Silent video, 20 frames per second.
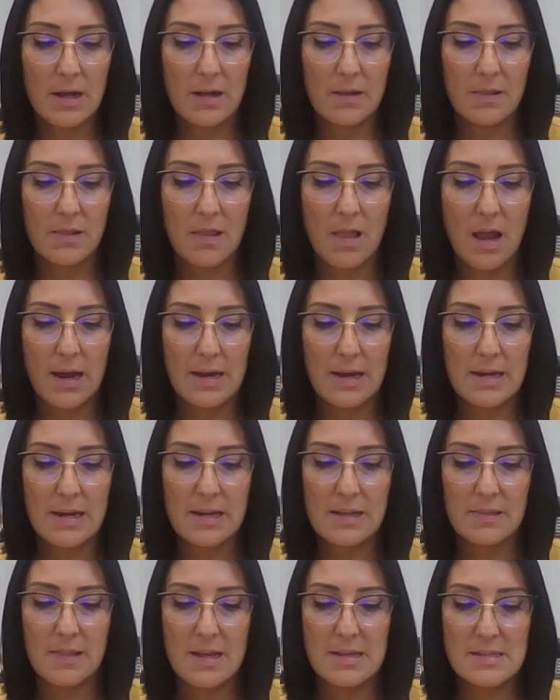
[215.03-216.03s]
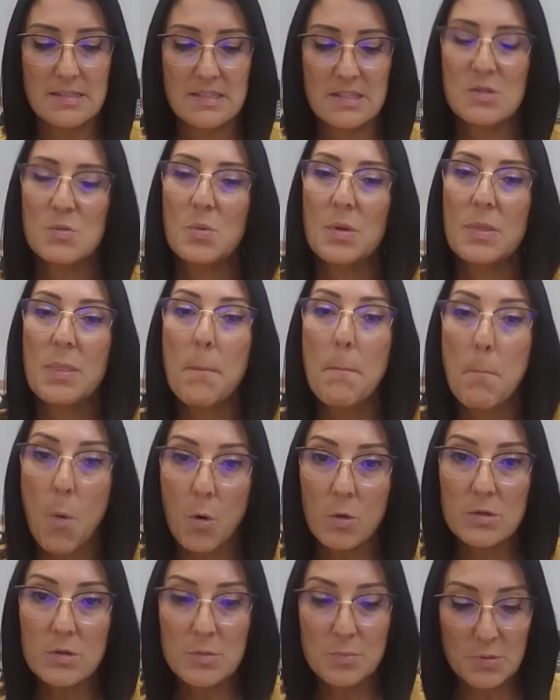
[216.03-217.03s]
aligning lessons with
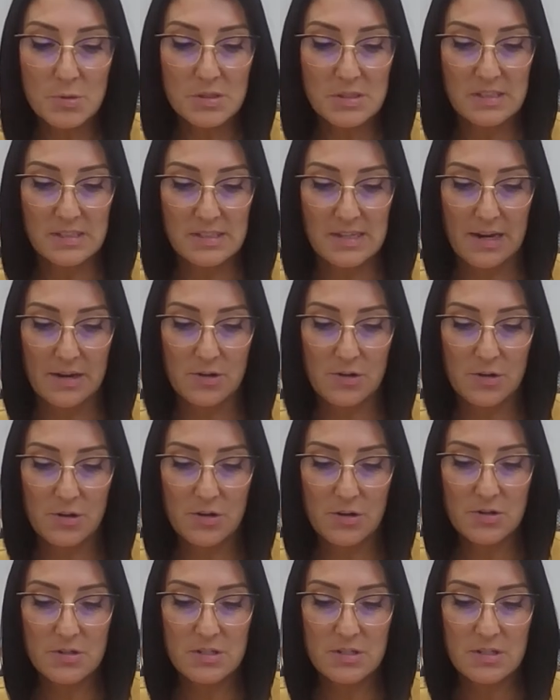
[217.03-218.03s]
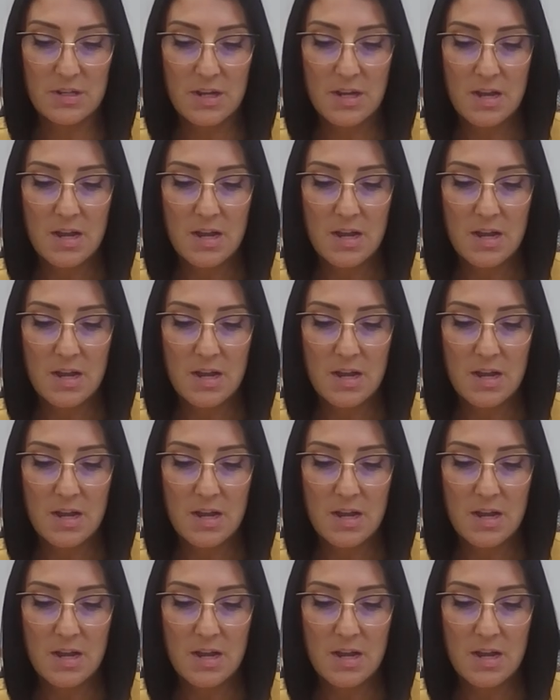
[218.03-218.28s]
multiple standards.